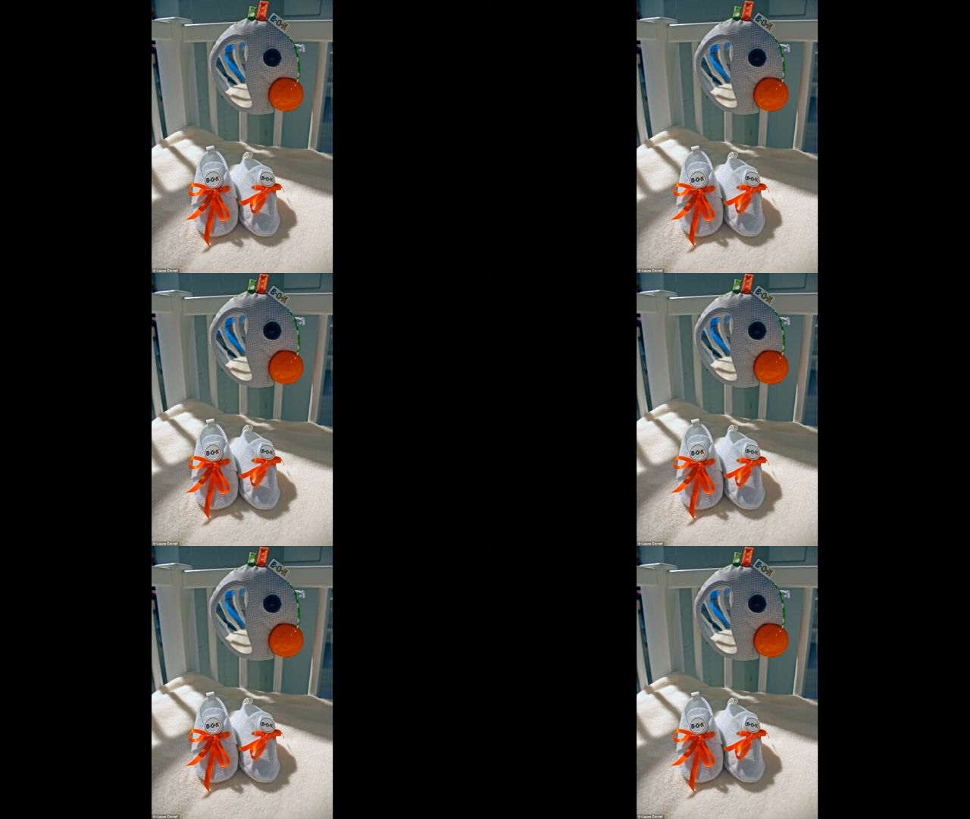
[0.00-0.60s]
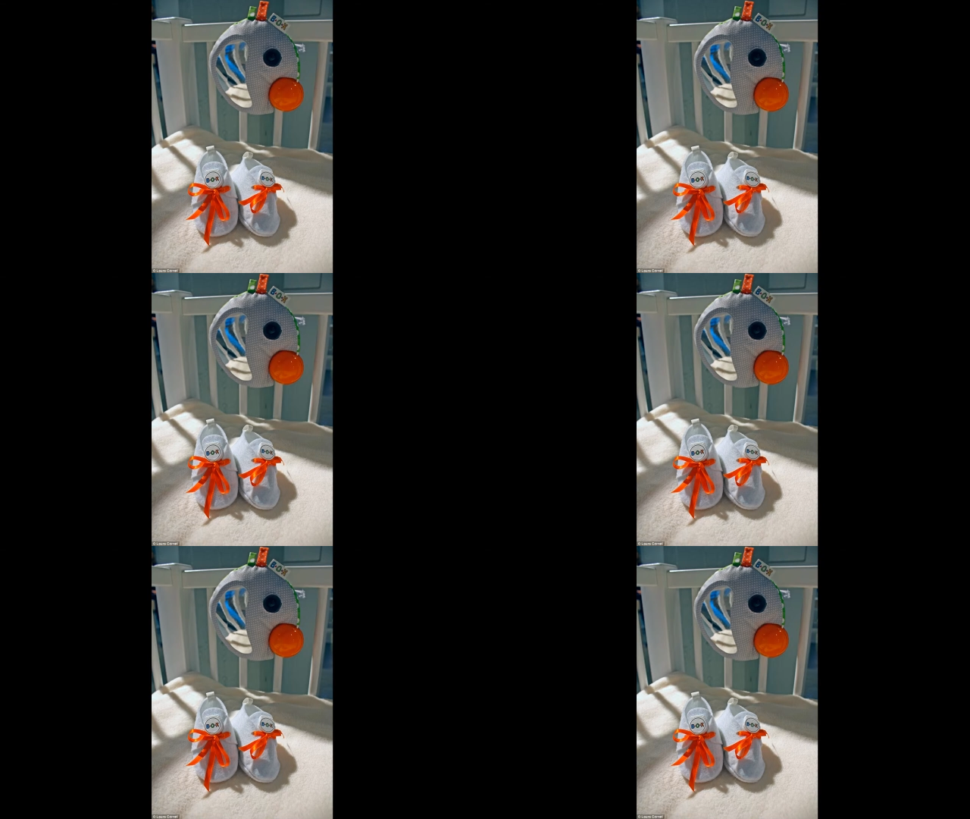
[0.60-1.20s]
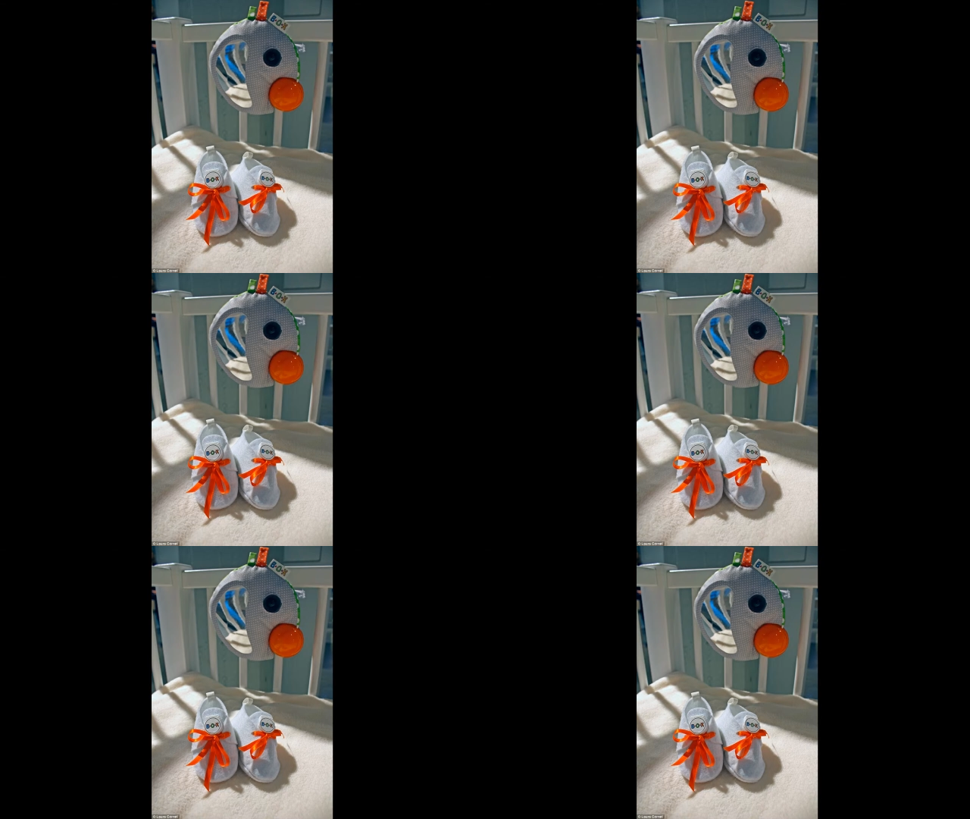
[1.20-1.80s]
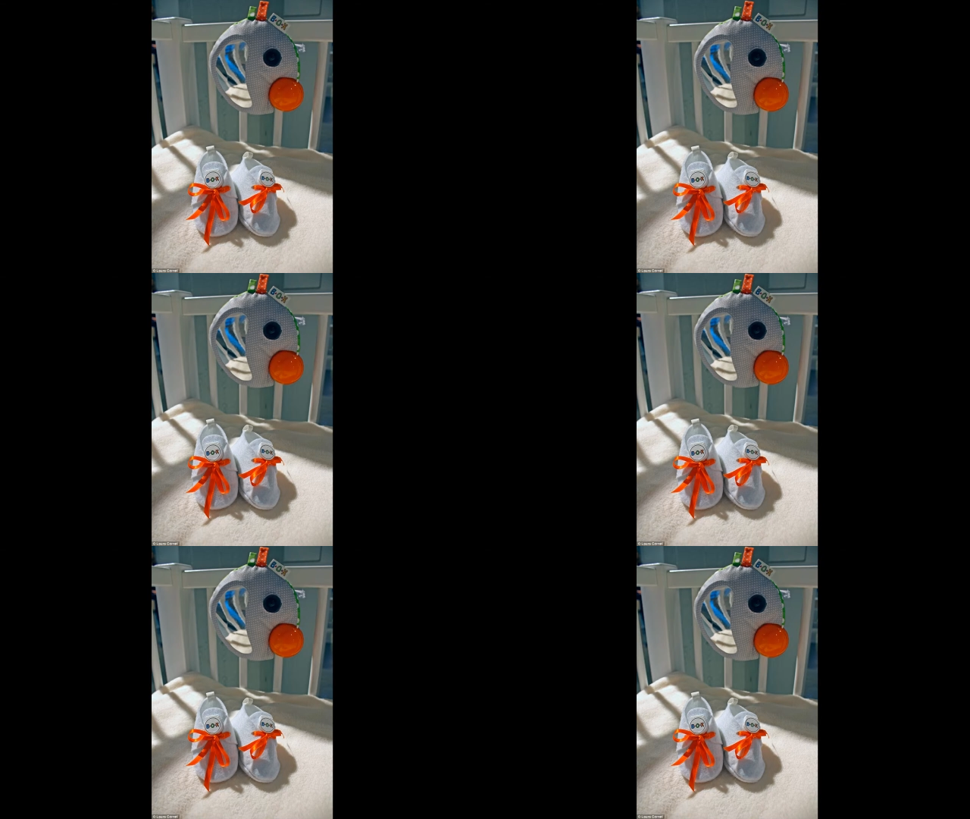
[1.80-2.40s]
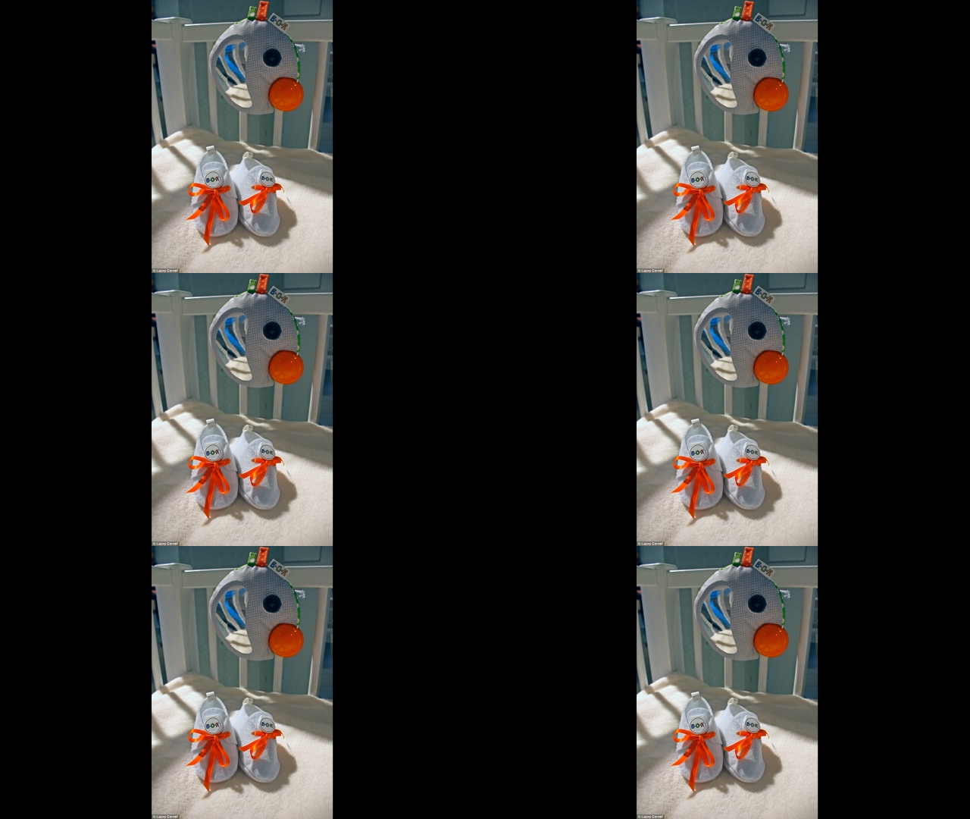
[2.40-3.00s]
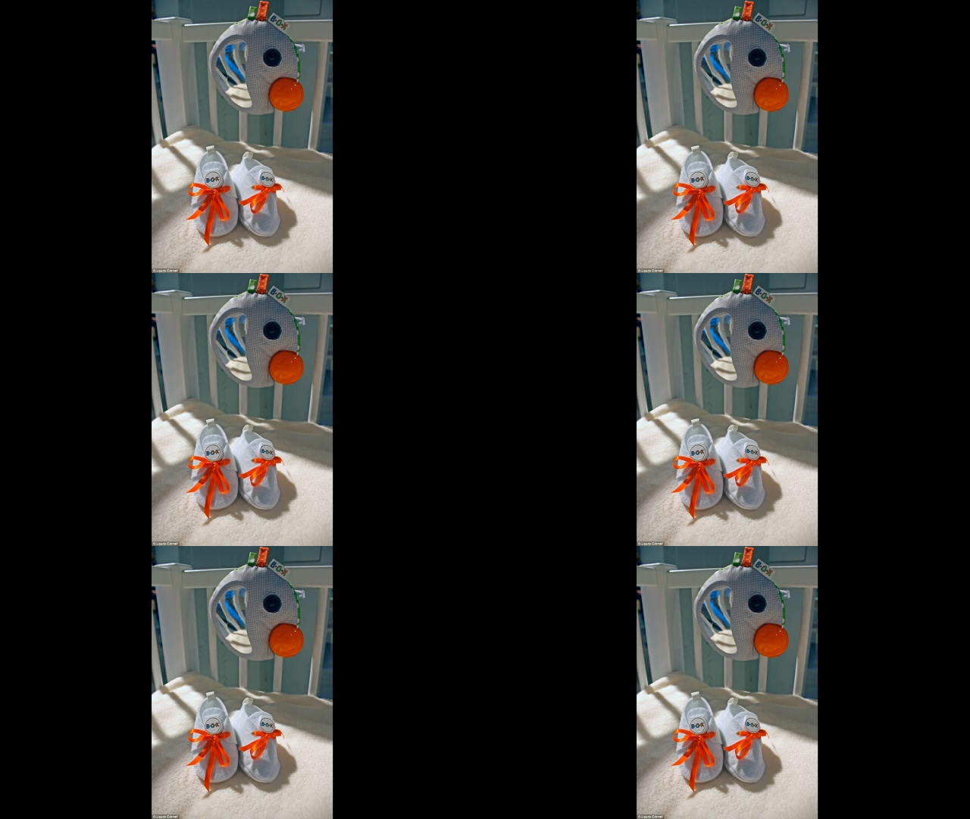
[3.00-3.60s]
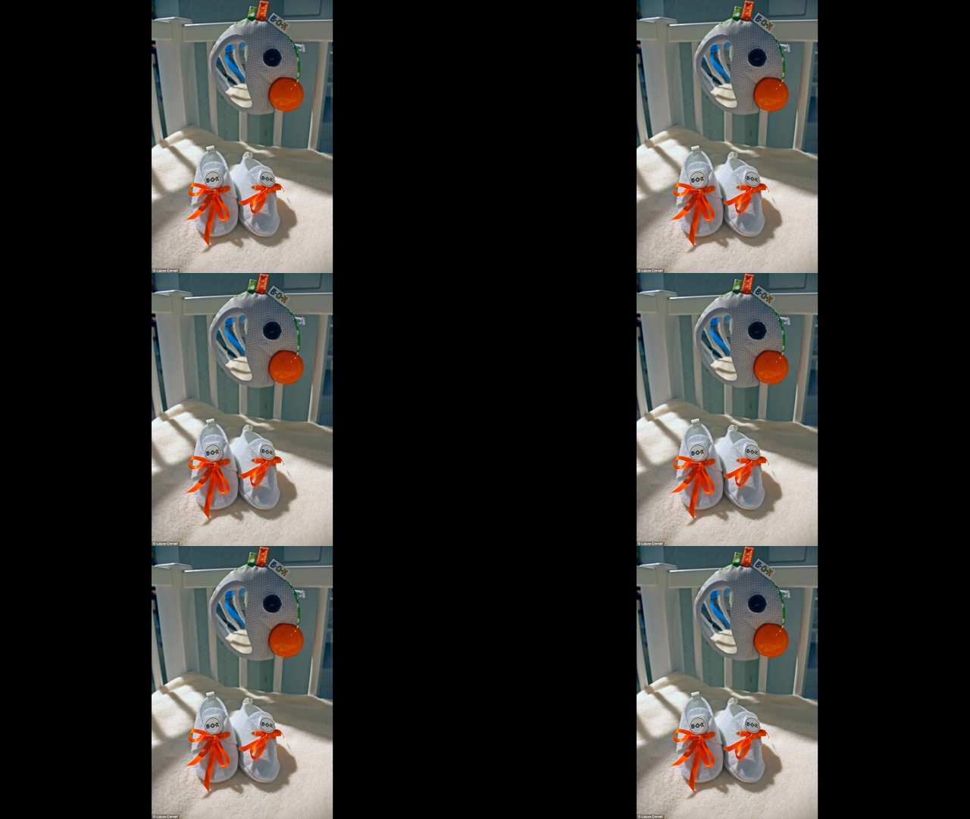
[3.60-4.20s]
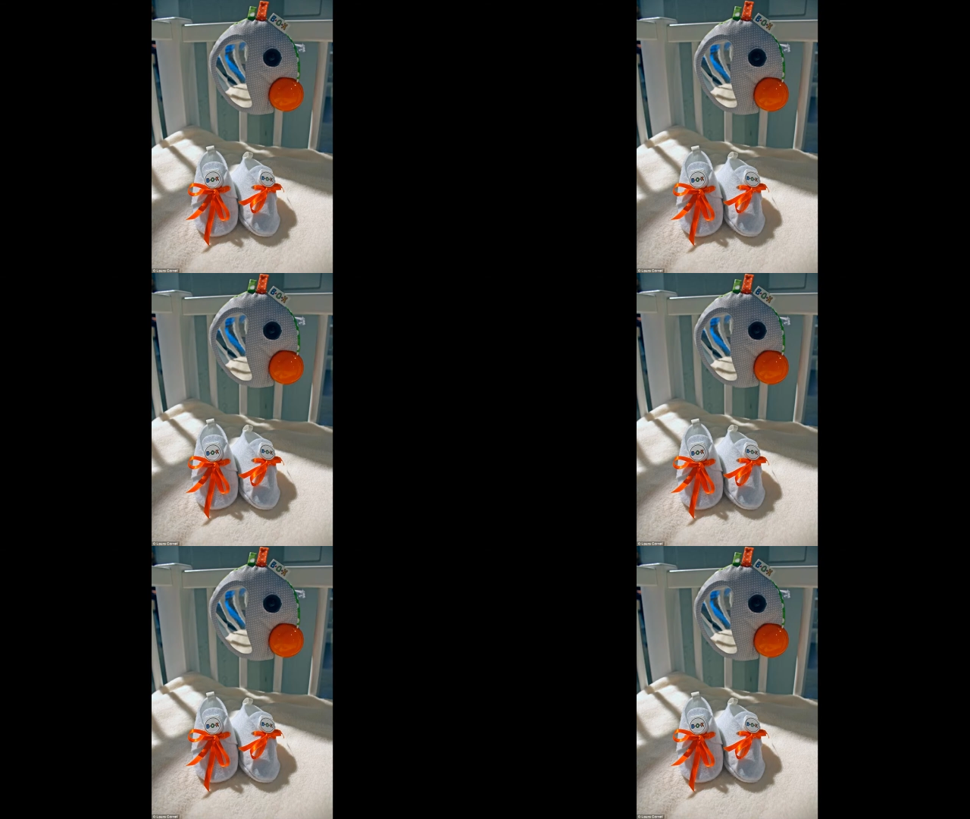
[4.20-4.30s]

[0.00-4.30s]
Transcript: Nobody's mouth can be seen.